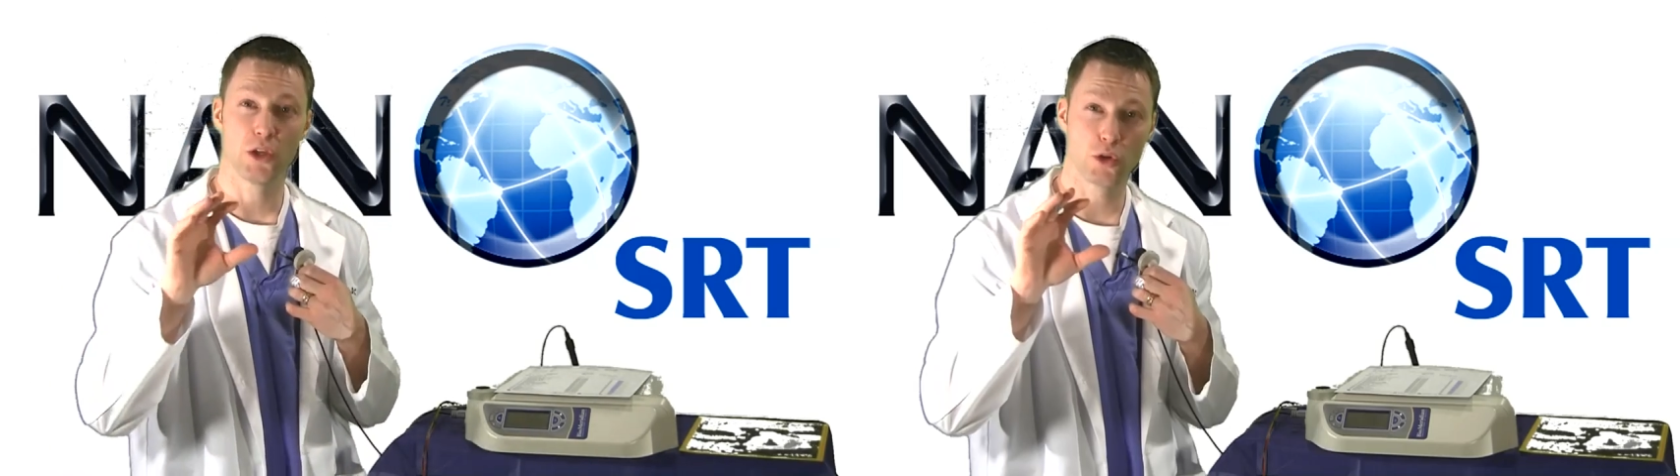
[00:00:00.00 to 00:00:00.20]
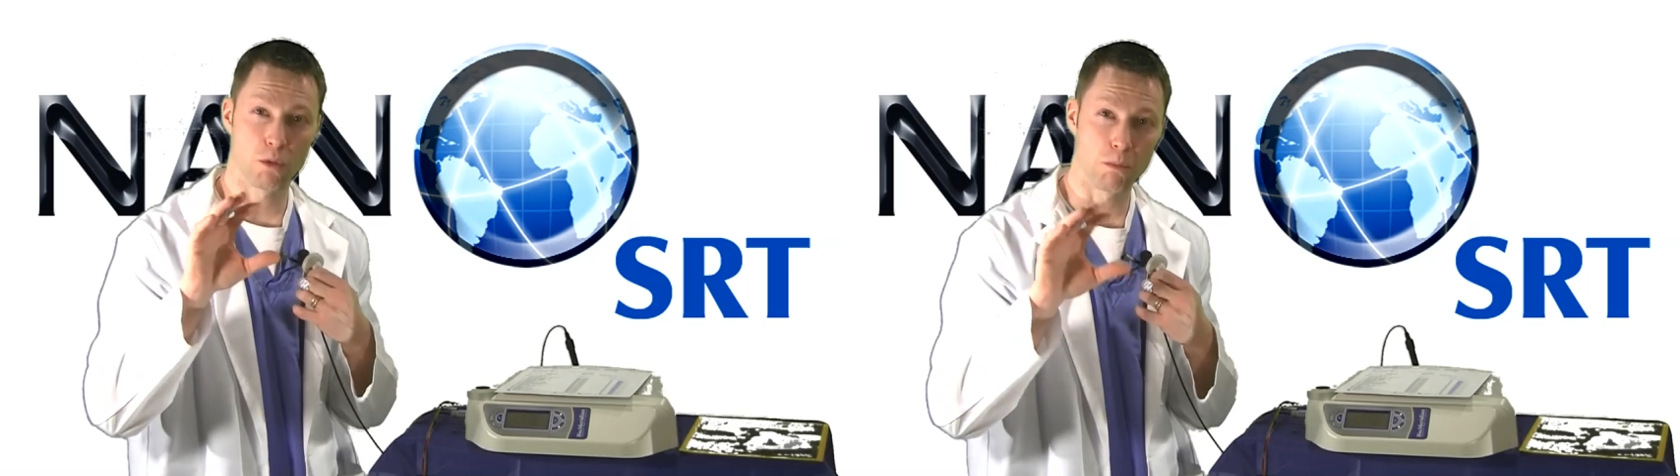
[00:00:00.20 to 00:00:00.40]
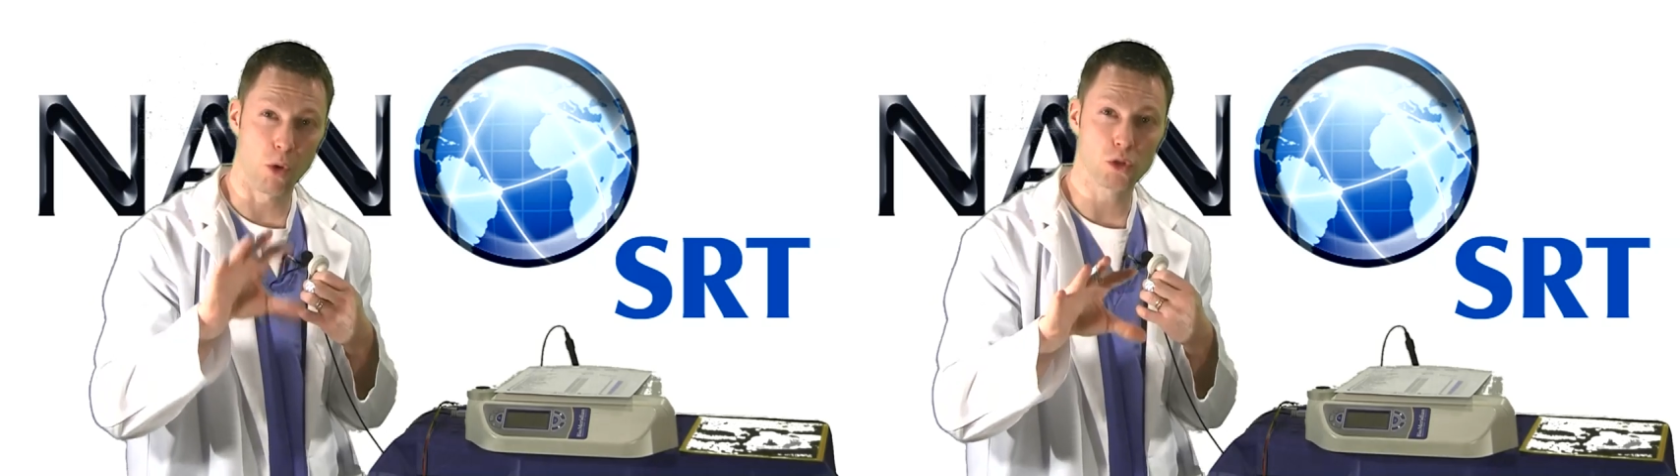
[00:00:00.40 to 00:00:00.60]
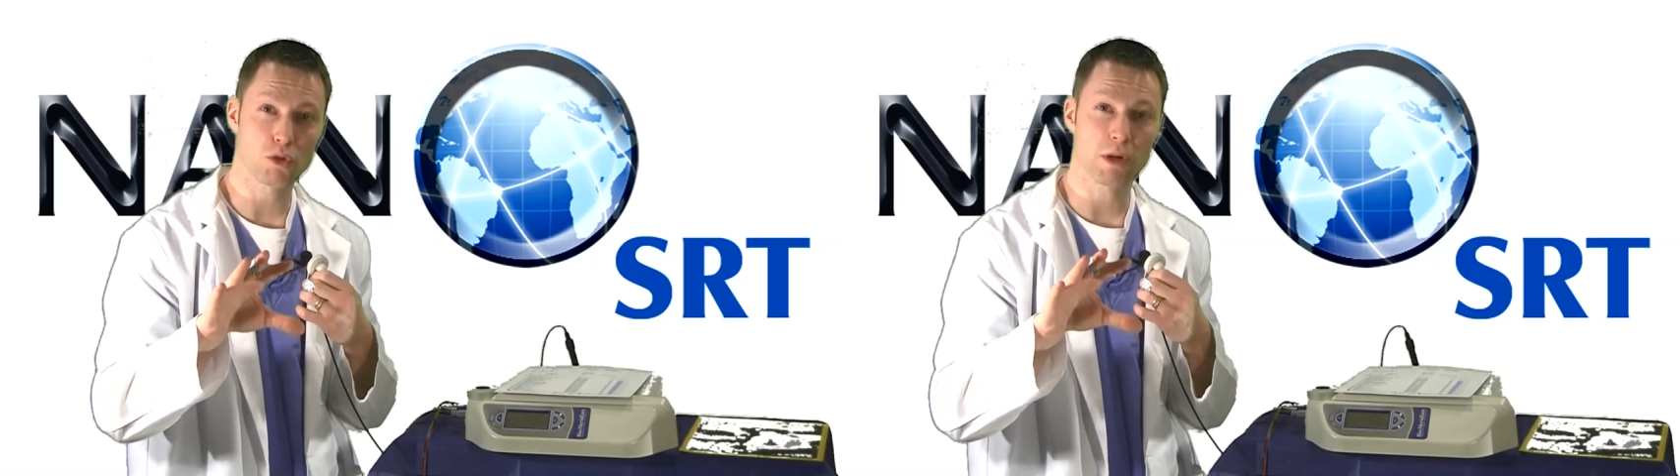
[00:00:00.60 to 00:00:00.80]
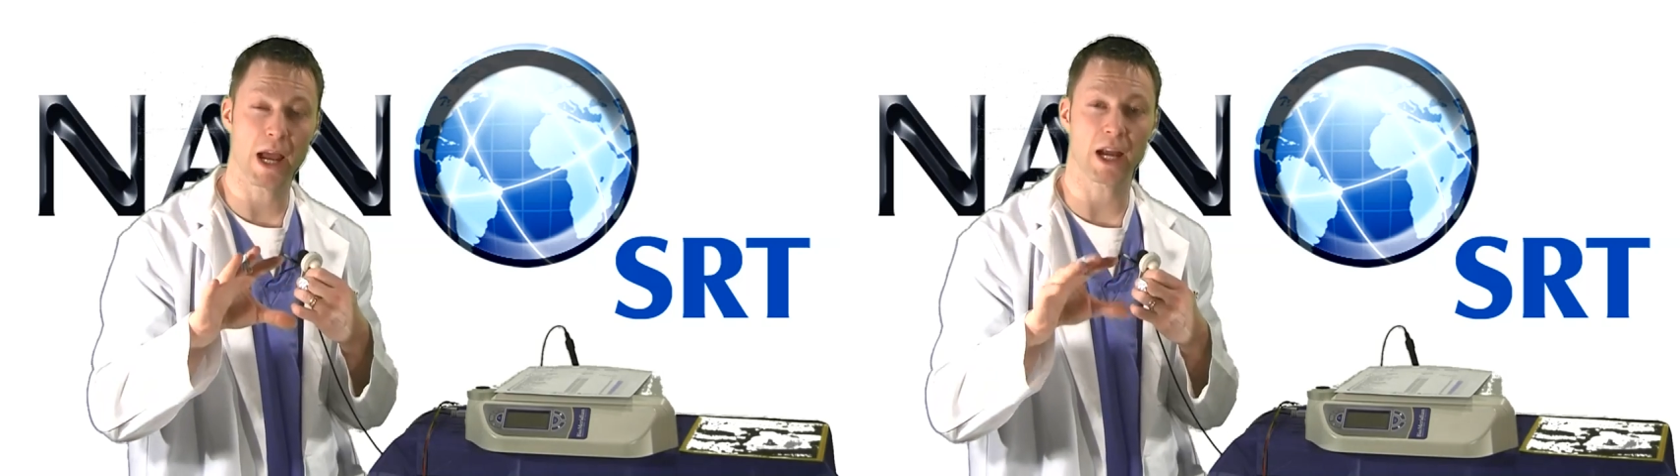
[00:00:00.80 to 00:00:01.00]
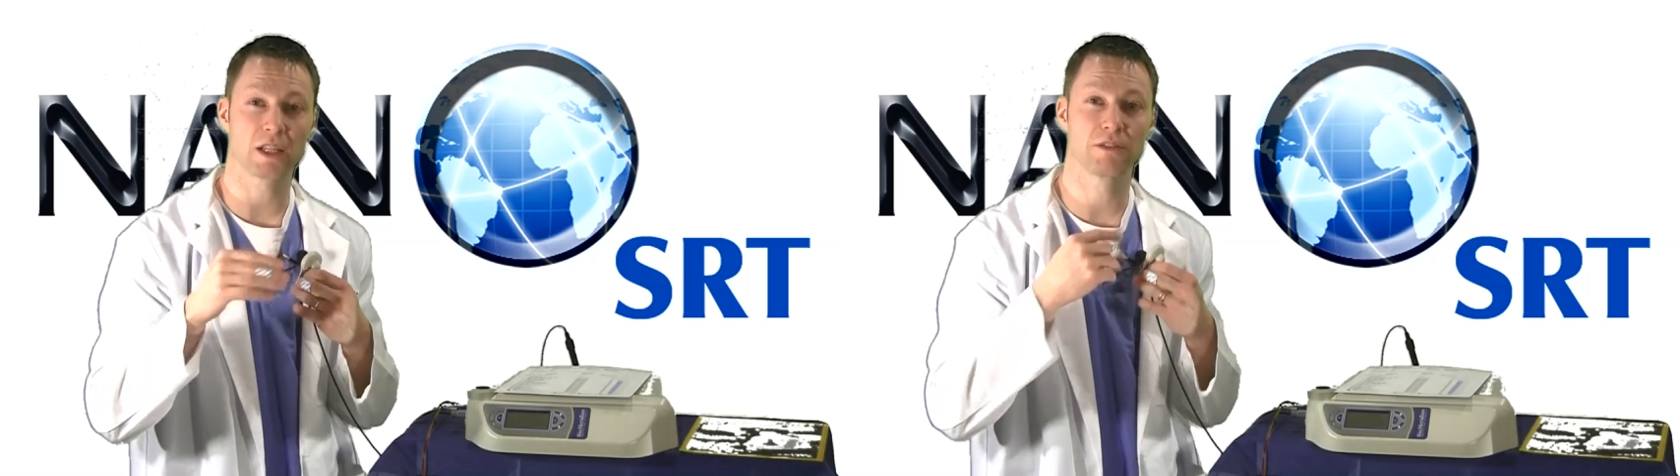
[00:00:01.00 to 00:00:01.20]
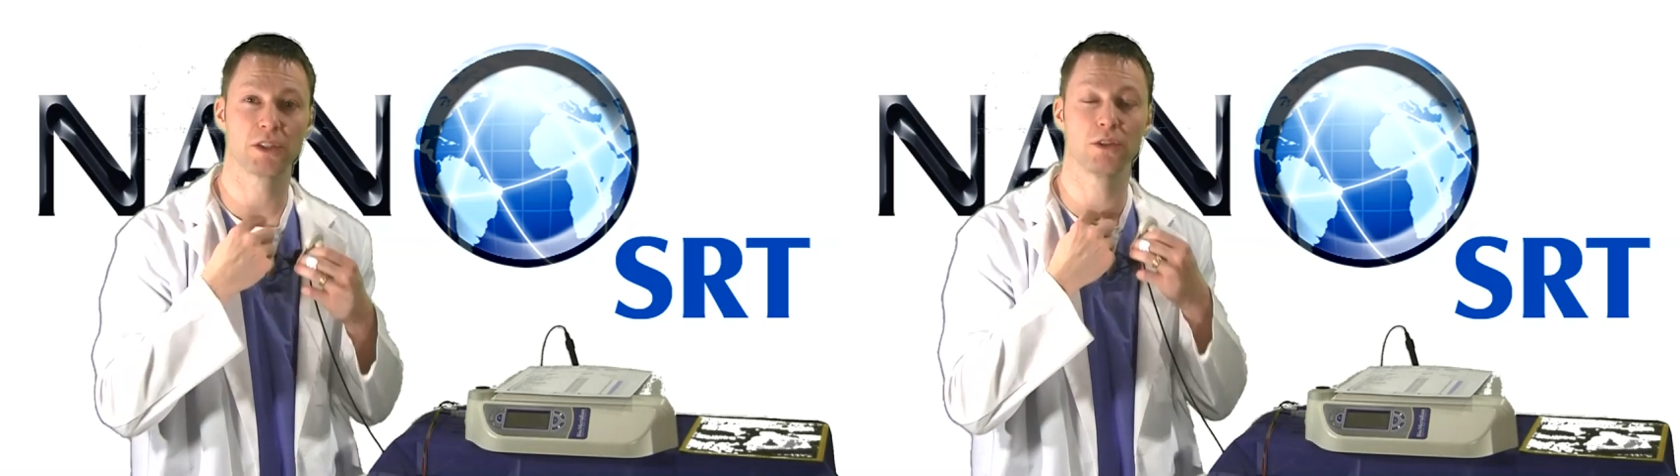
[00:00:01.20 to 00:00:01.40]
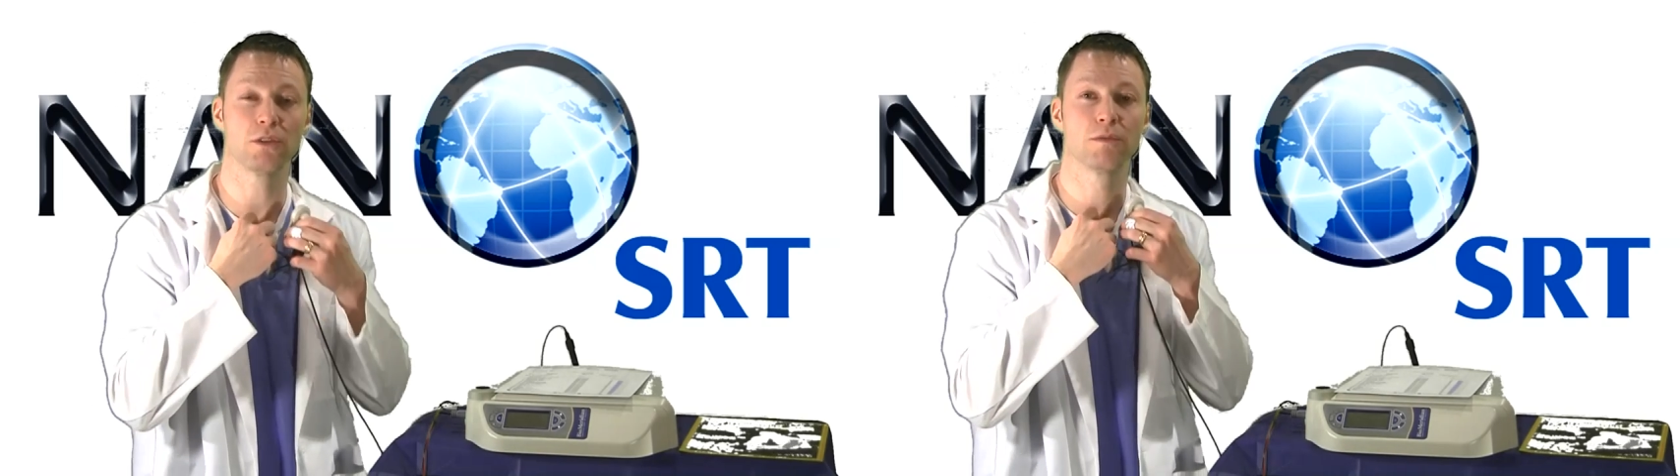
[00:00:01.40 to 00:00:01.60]
you're most reactive
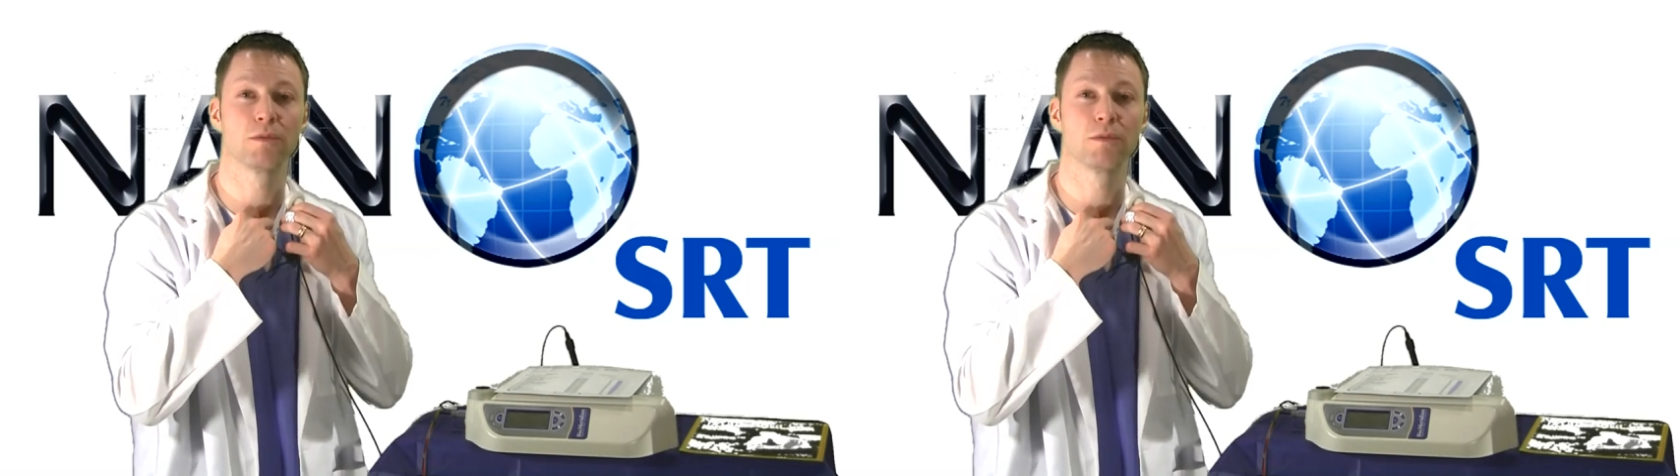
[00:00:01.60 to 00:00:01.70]
to.